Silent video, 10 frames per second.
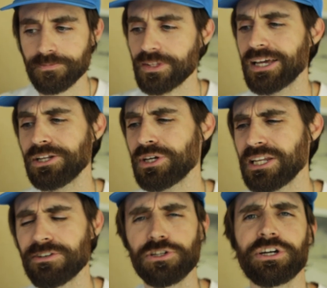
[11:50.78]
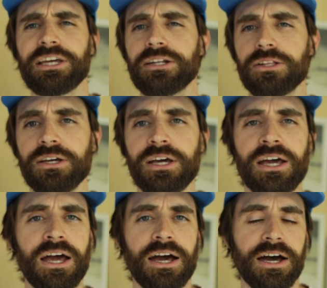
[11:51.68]
And you can even look at
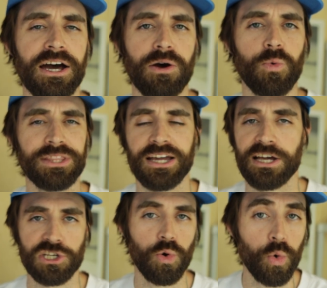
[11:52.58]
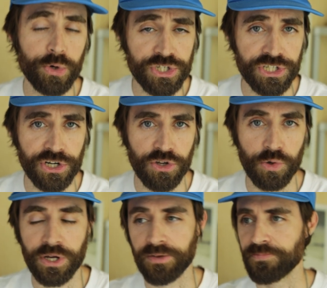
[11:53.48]
what the guys at Origin are
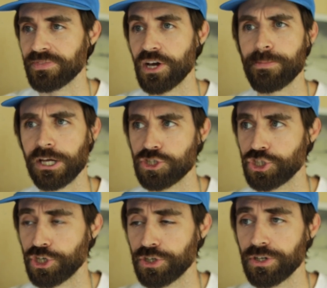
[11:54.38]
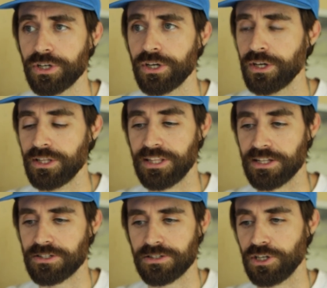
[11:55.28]
doing. They'll make a shirt
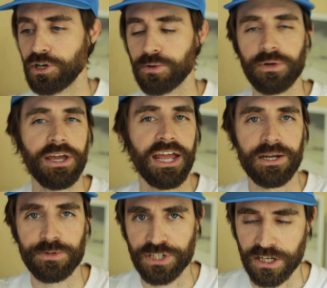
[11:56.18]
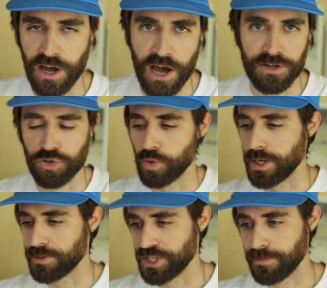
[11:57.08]
that's, 80% cotton,
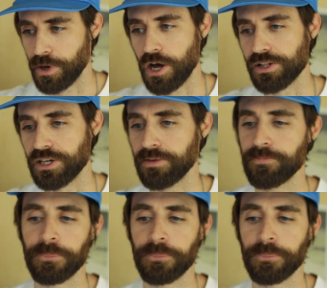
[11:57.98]
20% poly.